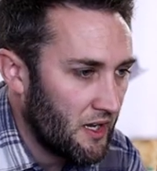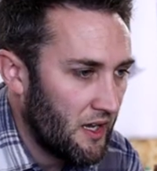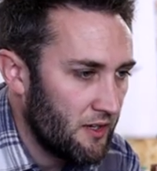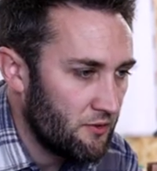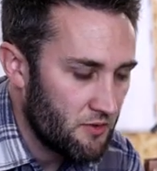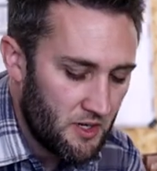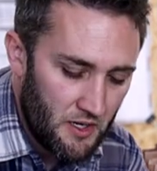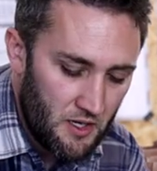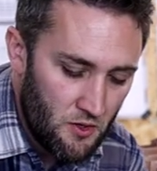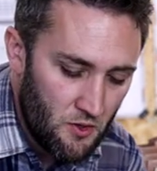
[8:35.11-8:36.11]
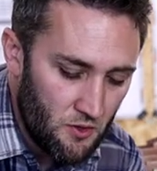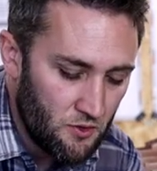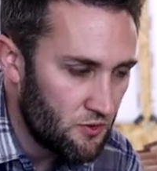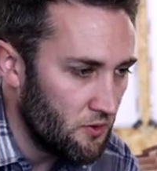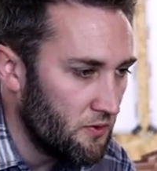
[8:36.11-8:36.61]
your hand, really, you can
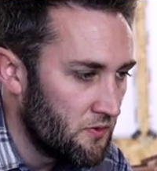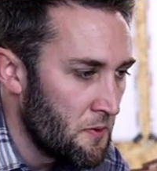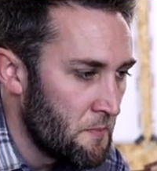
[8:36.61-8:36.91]
sort of,